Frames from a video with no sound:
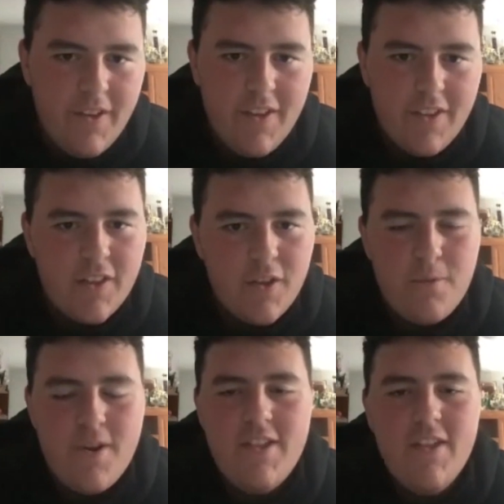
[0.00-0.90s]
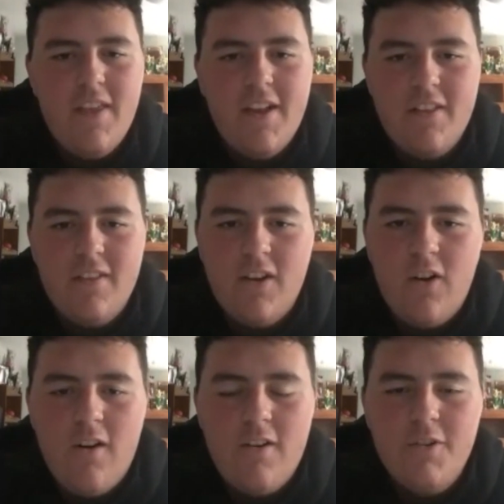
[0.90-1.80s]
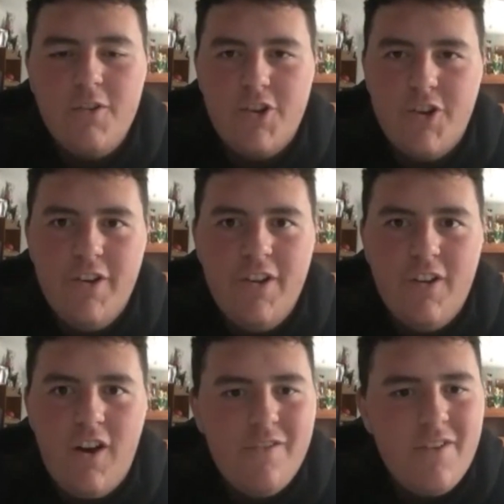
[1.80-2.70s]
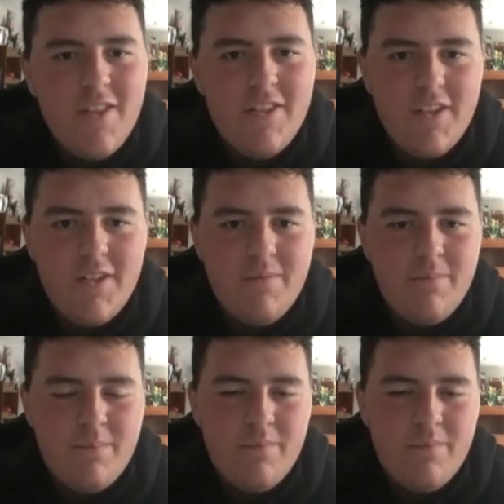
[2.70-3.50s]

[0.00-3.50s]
it's like the reason like the Cardinals are good on offense is